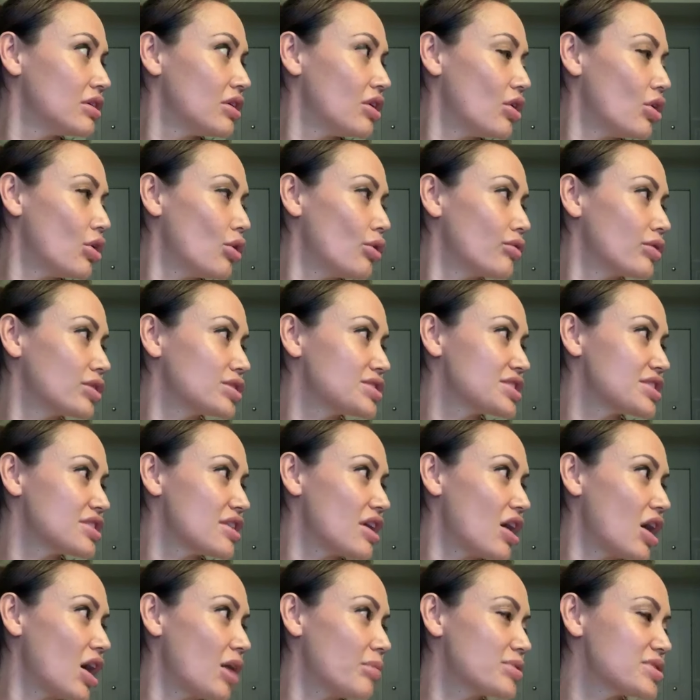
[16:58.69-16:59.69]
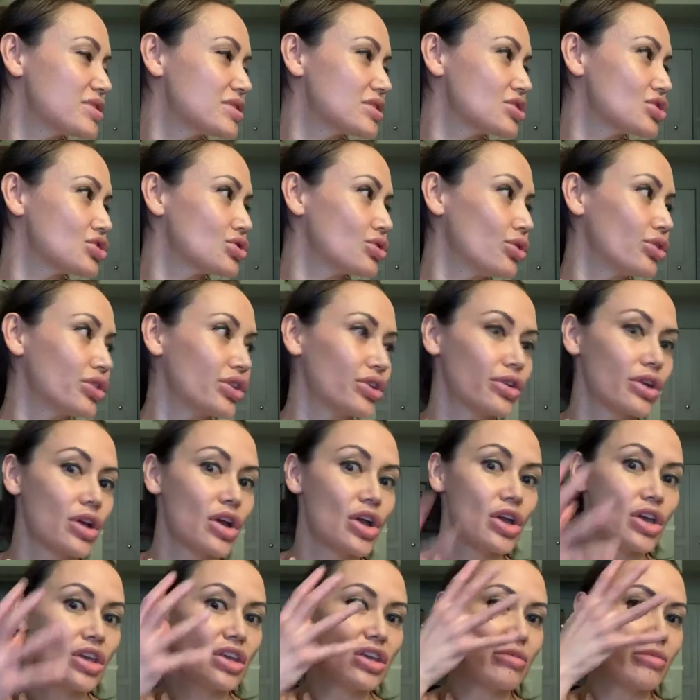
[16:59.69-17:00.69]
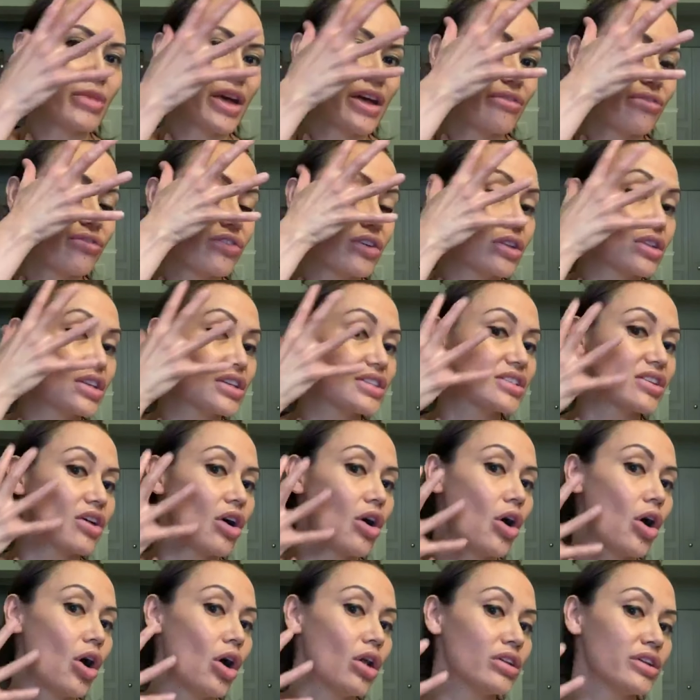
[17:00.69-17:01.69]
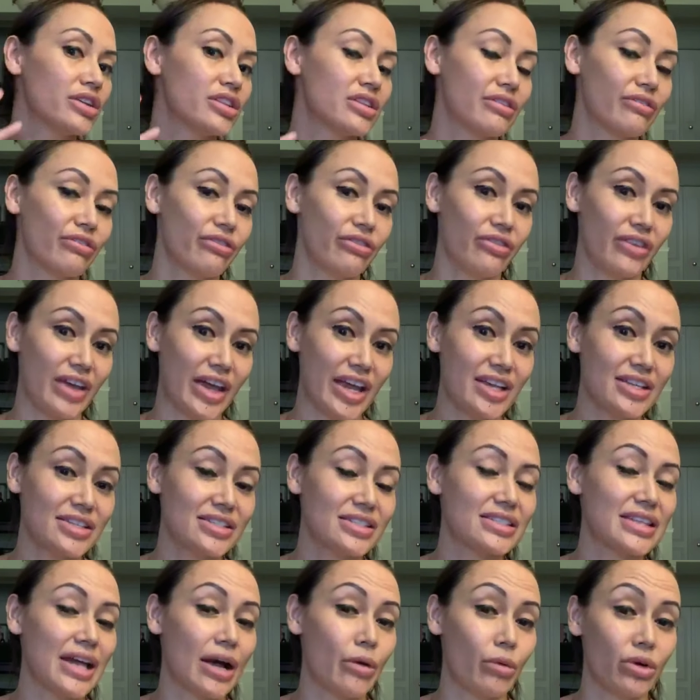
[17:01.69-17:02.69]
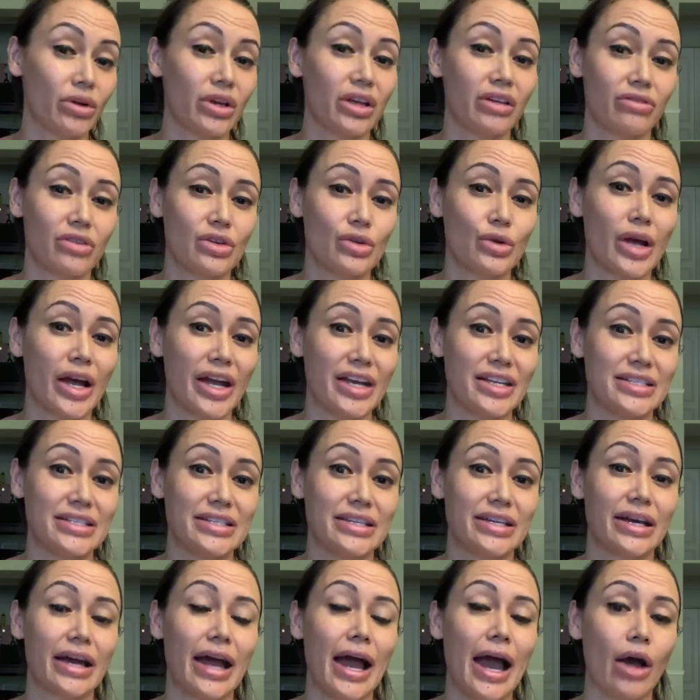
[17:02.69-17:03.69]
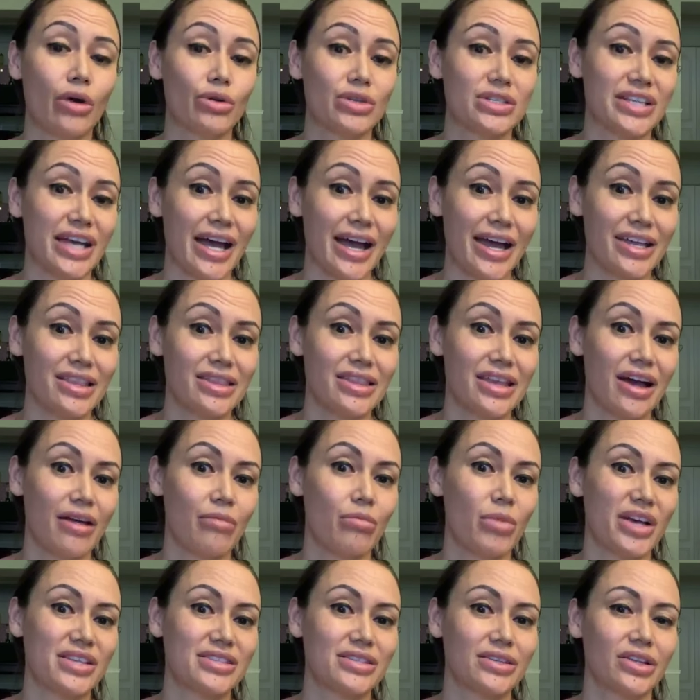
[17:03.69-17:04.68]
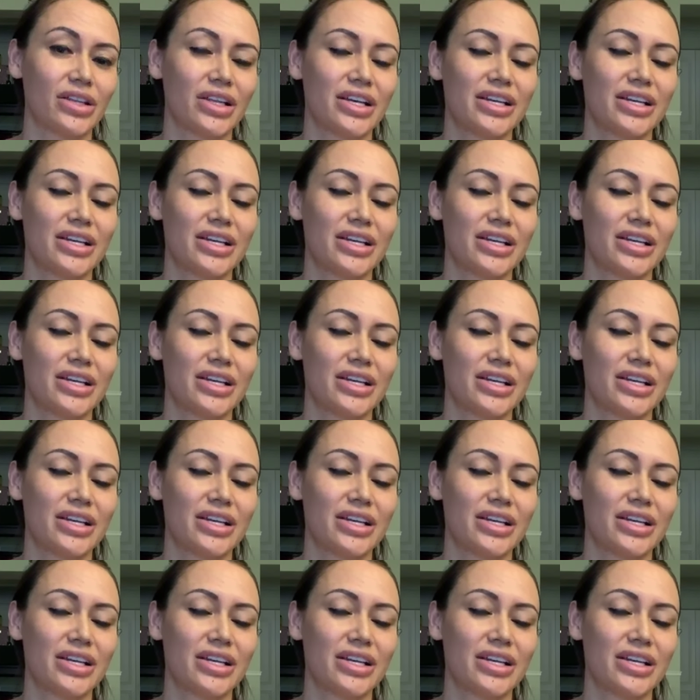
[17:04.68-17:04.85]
over to the opposite shoulder. You might feel this all in the face. That will give you an idea how tight that muscle